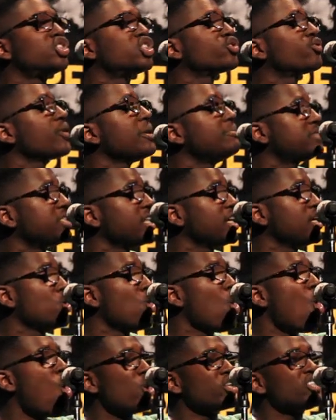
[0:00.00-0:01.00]

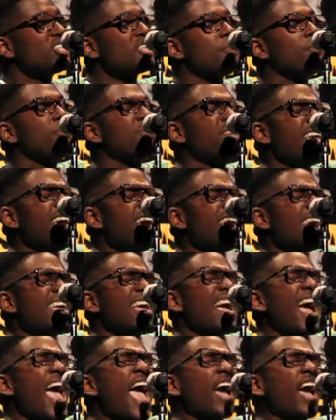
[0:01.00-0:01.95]
scripted onto the bleeding,